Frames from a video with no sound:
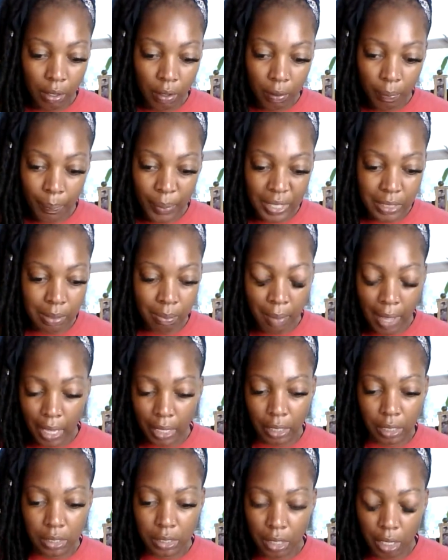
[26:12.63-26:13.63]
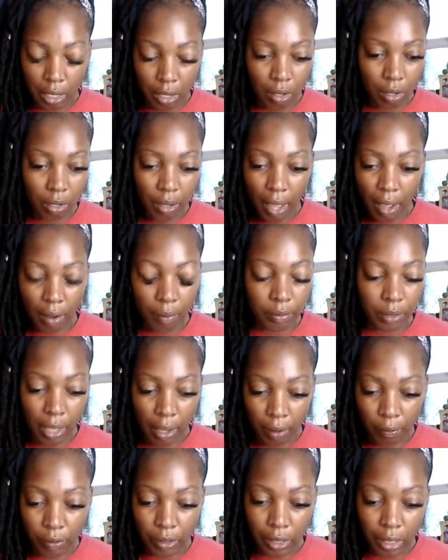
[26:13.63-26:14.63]
mismanage their
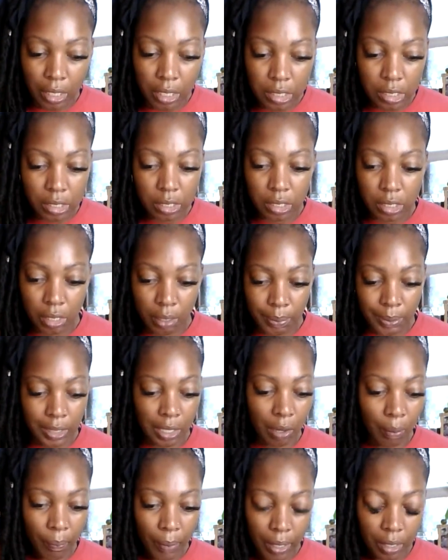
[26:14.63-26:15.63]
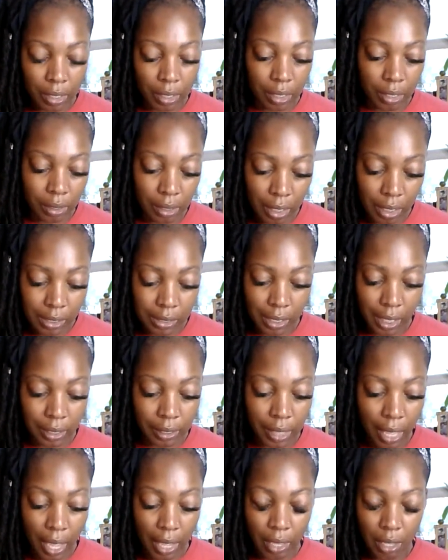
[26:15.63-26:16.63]
their relationships, their money and things like
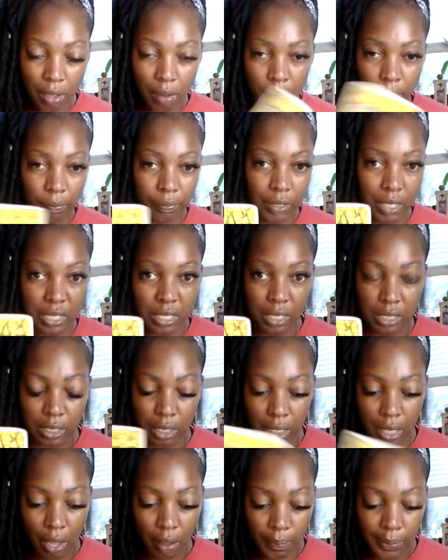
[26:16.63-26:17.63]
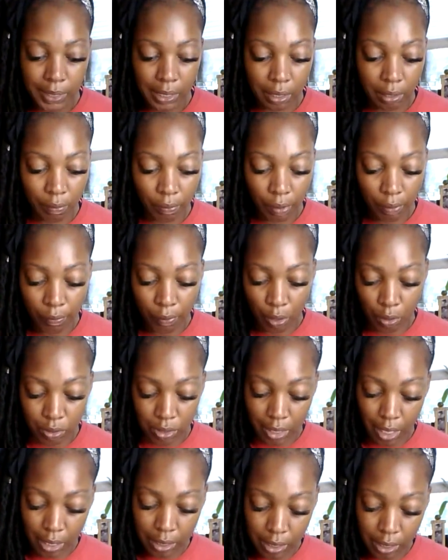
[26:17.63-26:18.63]
that. Here with the 6 of cups and the reverse
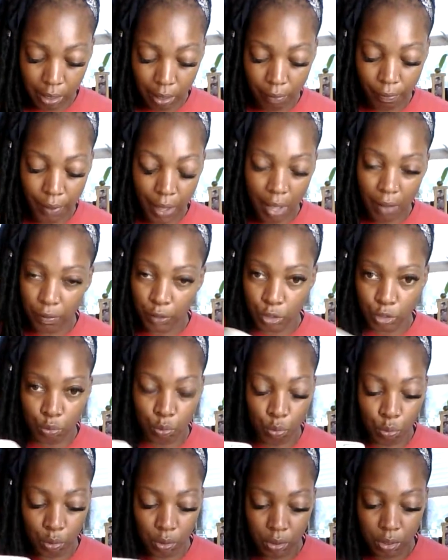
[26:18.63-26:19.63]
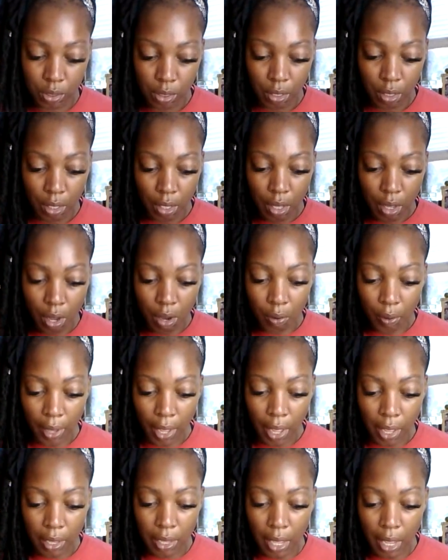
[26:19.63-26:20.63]
next to the 5 of swords.
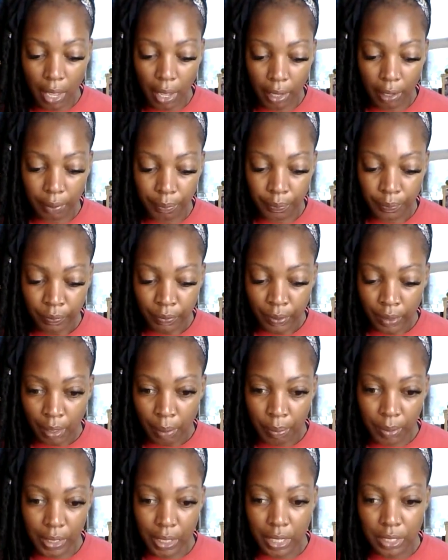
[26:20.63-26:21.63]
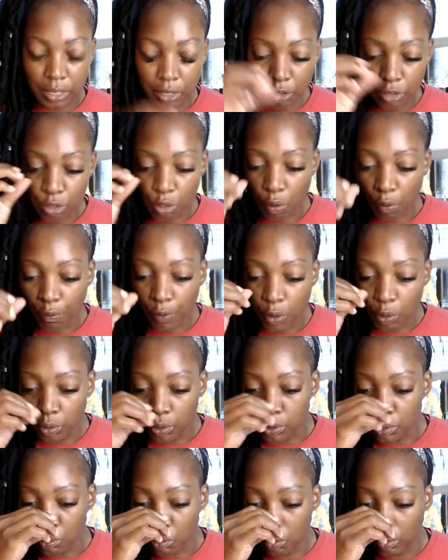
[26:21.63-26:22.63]
Okay. And because they're so
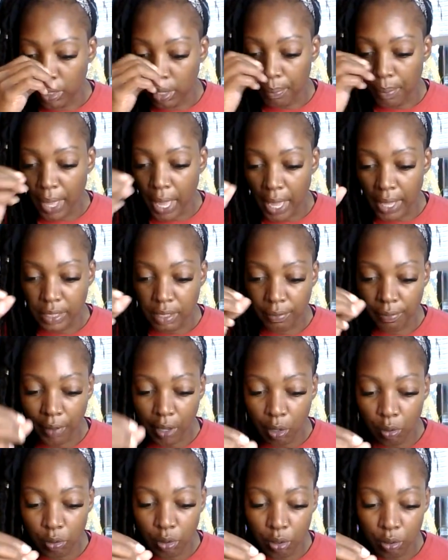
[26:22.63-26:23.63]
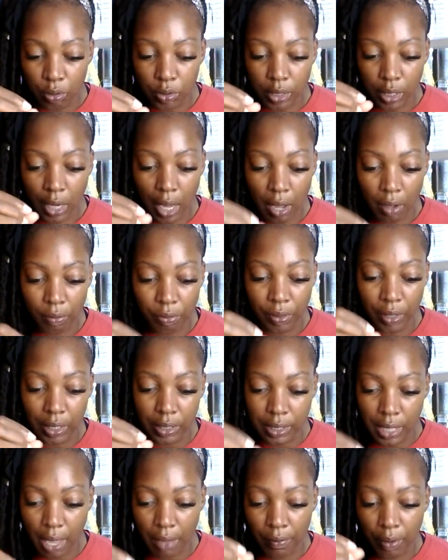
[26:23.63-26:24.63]
focused on their past failures and how
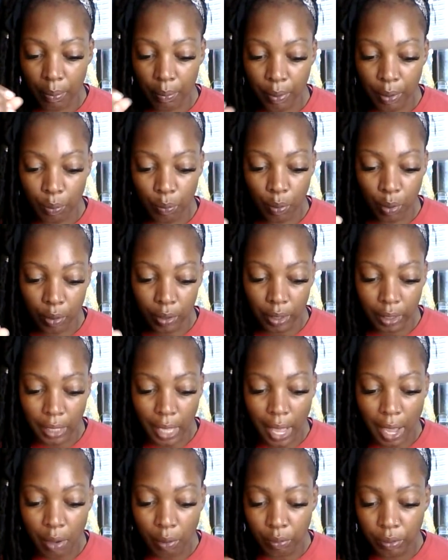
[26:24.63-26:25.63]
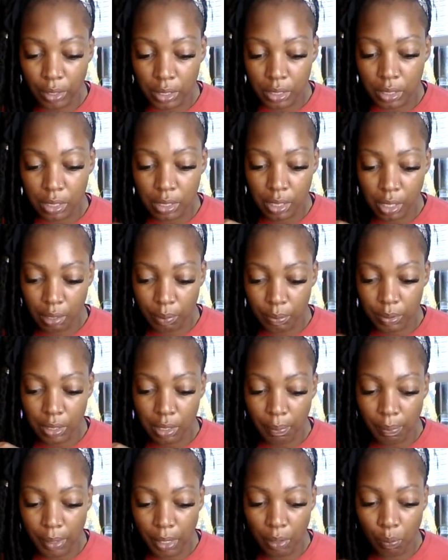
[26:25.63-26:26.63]
things haven't been working out, this seems to
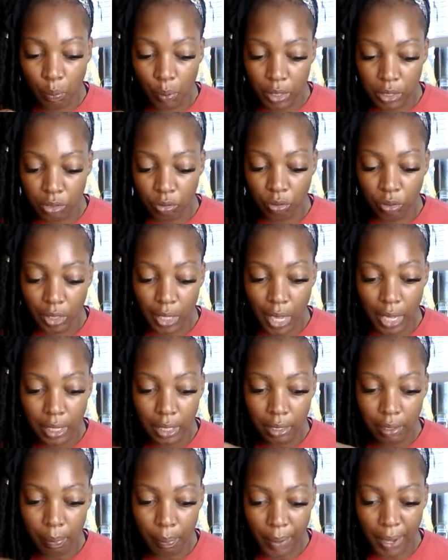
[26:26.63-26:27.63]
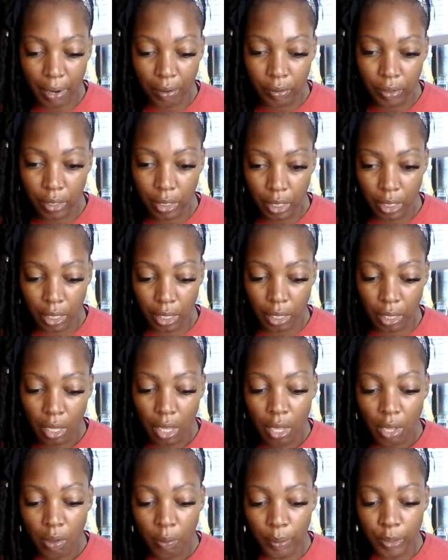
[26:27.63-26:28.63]
be what's creating the barrier here
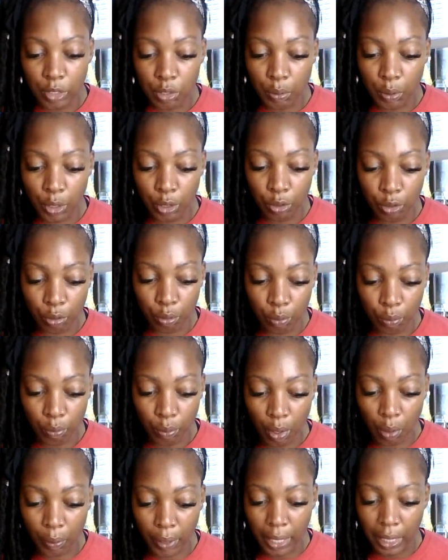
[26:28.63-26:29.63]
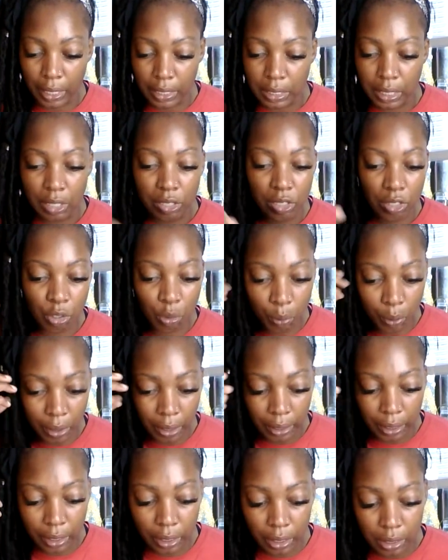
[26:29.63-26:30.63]
between you, okay? Because they're still
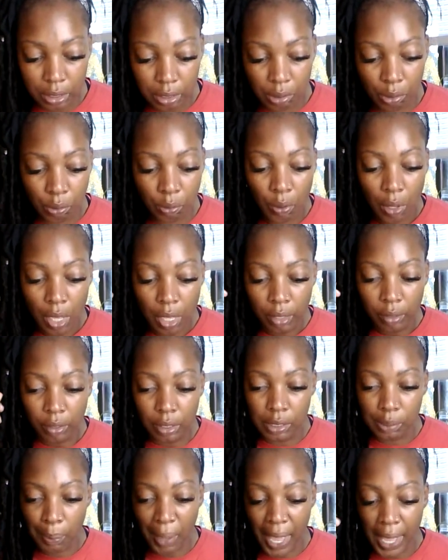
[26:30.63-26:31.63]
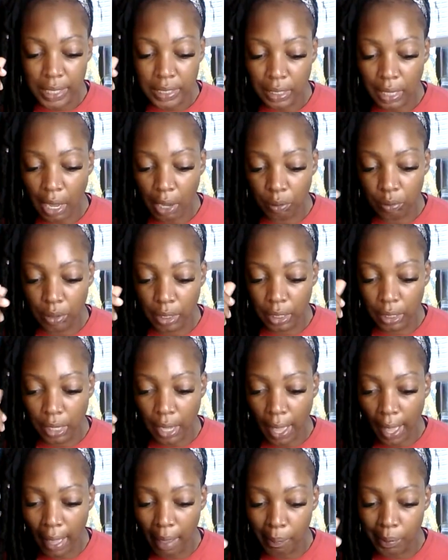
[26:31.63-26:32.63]
clinging to these past and outdated
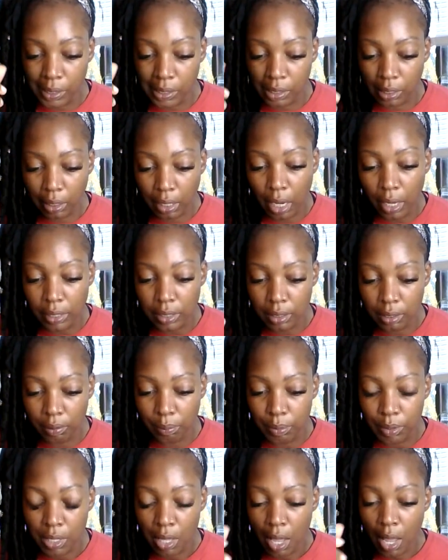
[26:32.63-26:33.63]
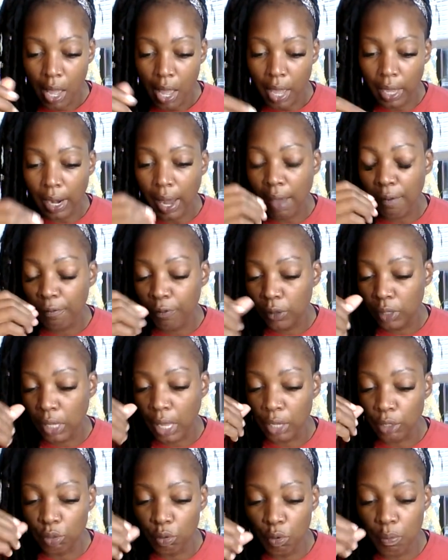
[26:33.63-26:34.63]
habits and customs. And I feel
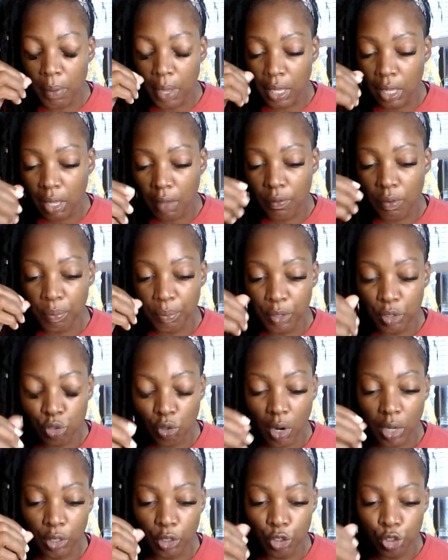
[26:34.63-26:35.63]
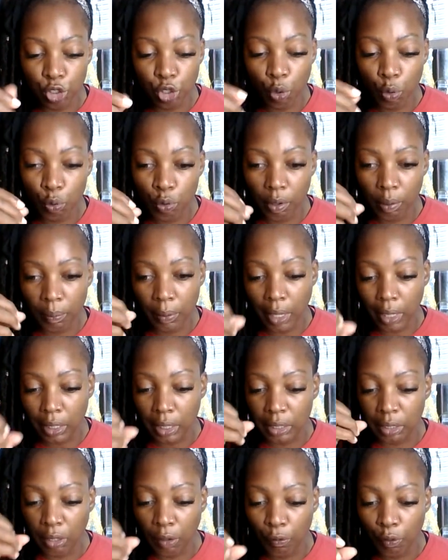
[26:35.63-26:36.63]
like you may even be trying to show them like a
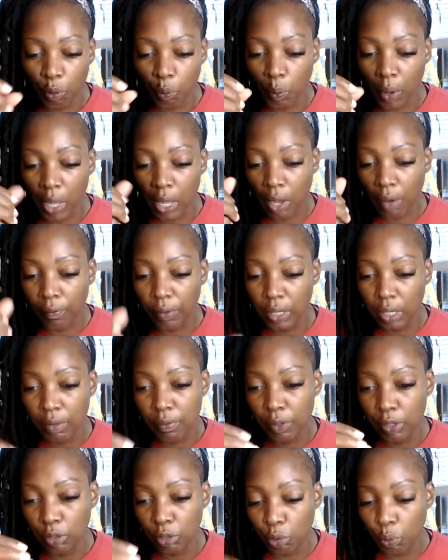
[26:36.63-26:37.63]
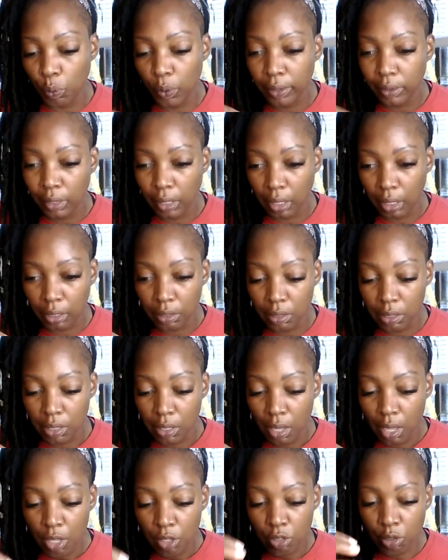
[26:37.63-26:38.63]
different way of even doing things
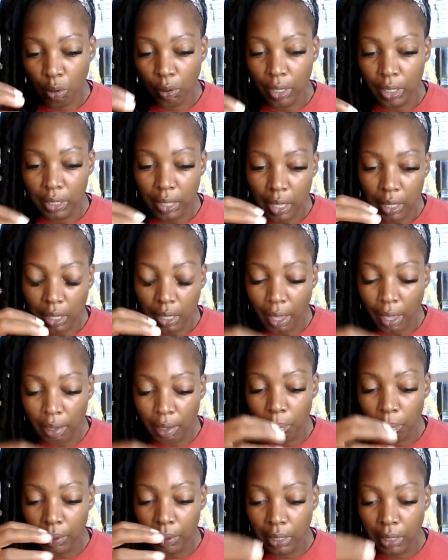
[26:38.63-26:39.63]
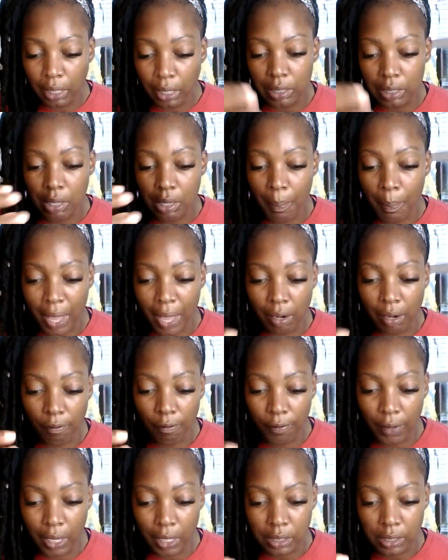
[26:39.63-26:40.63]
so that they can begin to
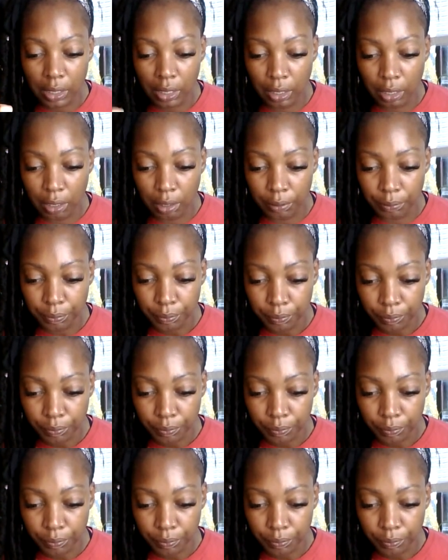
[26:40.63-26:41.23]
manifest here